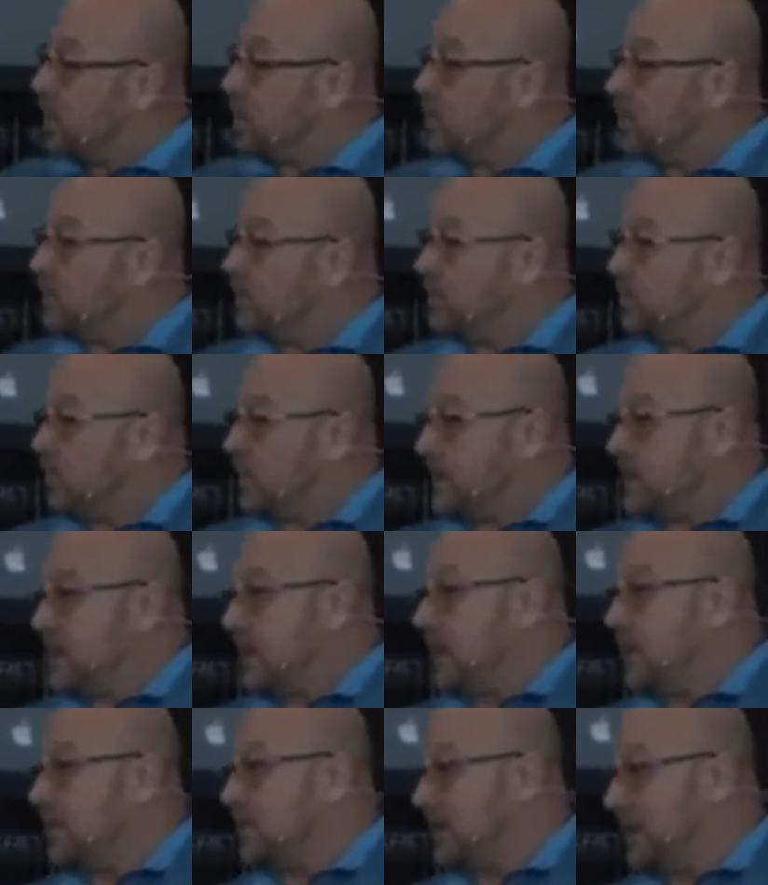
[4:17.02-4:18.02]
what we
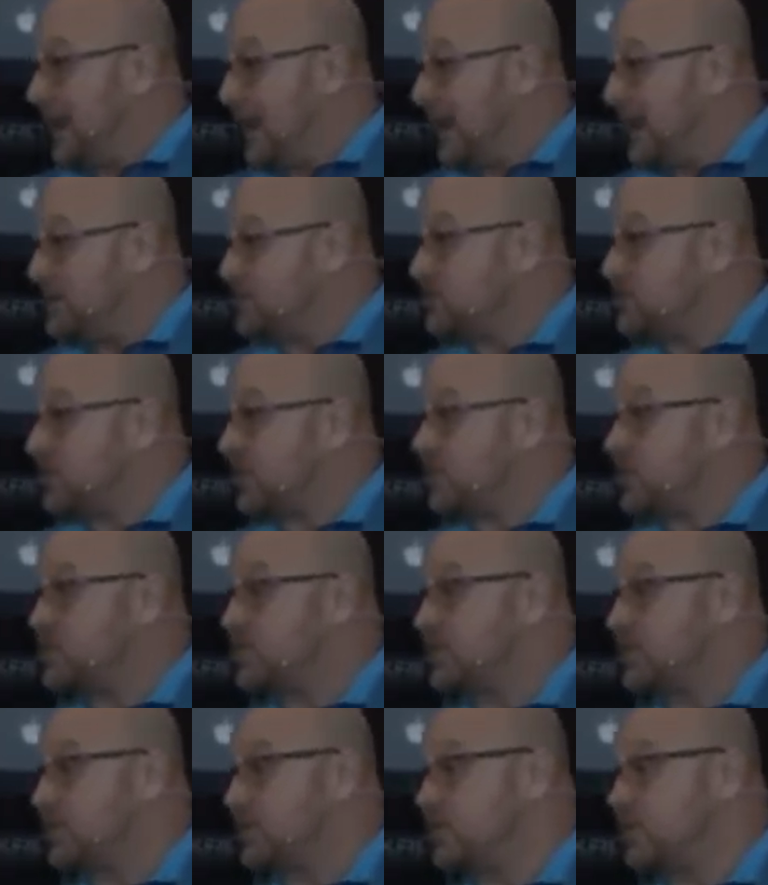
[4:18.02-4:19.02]
call the last
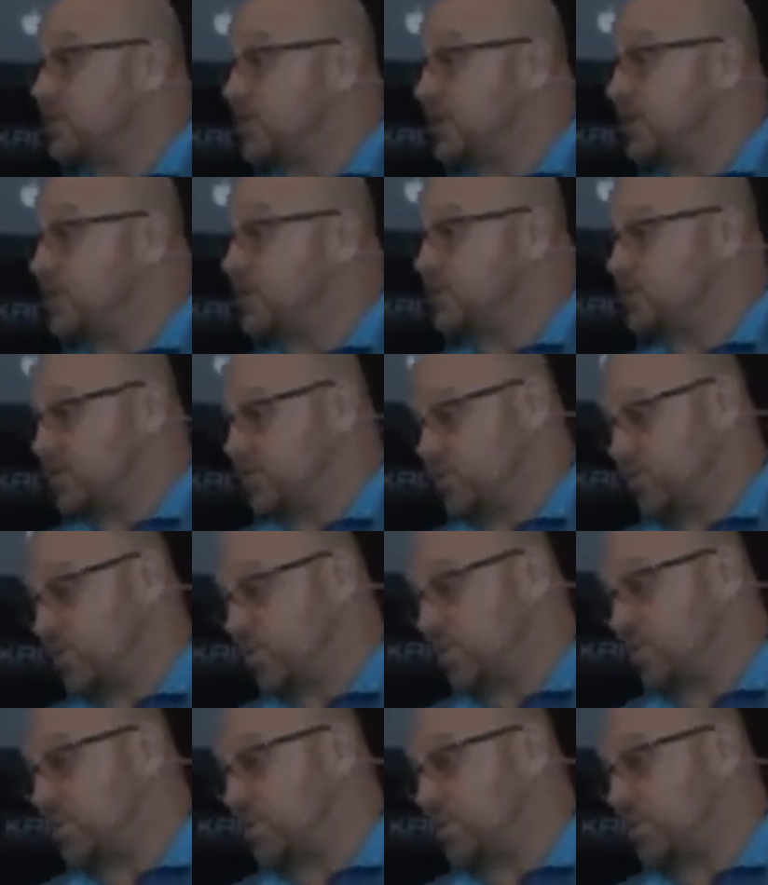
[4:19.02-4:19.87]
church, or the church